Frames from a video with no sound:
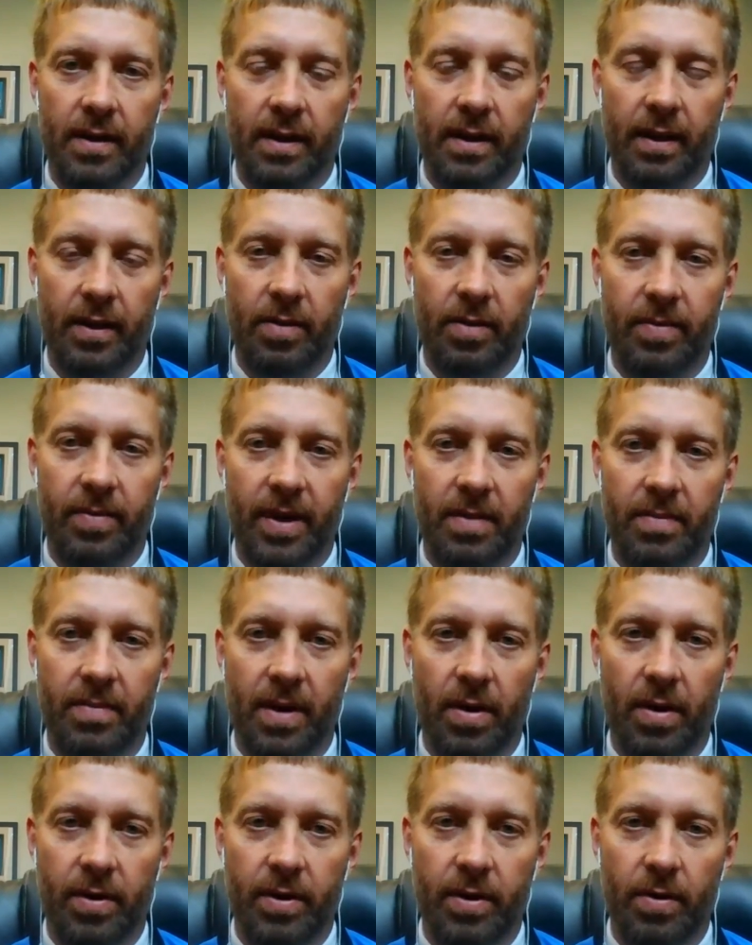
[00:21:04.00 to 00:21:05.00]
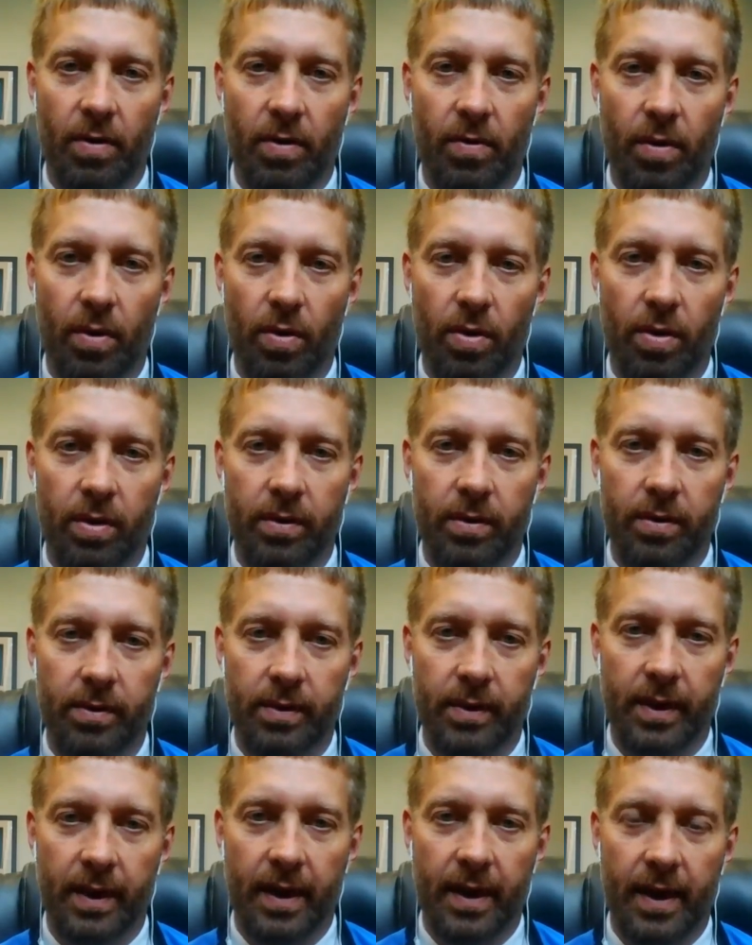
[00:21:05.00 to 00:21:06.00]
a little bit about your role
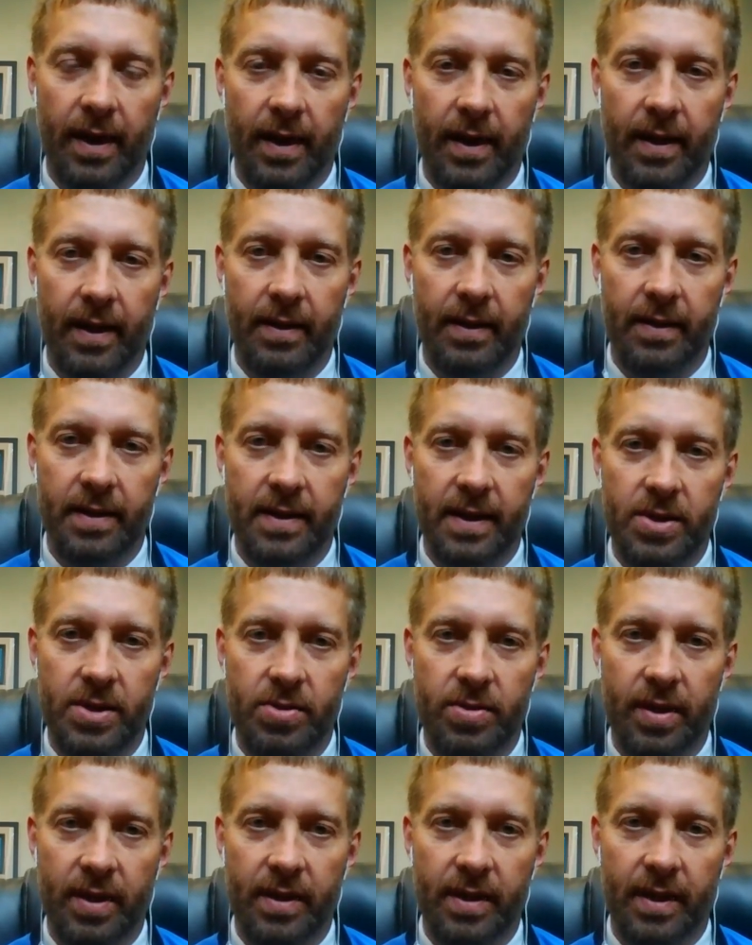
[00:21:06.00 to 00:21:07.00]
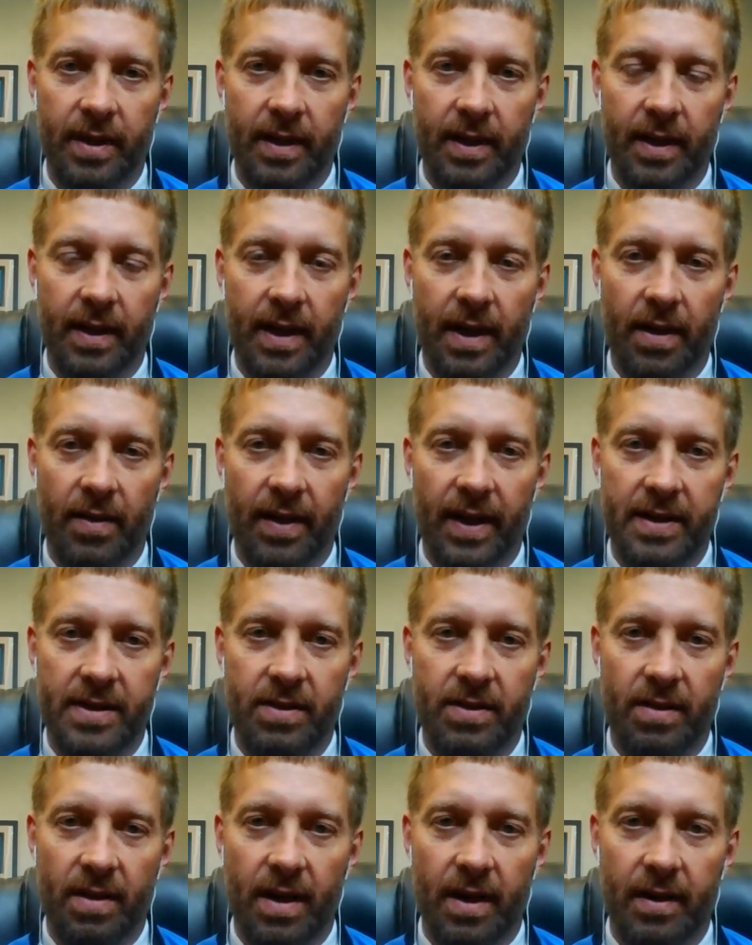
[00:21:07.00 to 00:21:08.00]
in the district and how that's
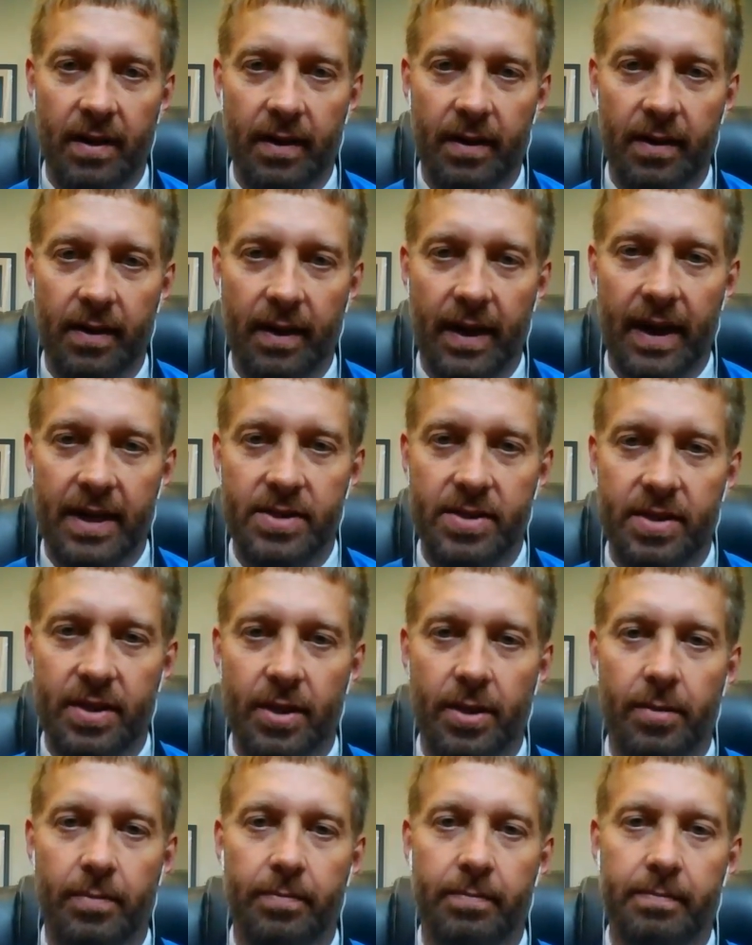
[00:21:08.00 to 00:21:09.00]
gone the last year?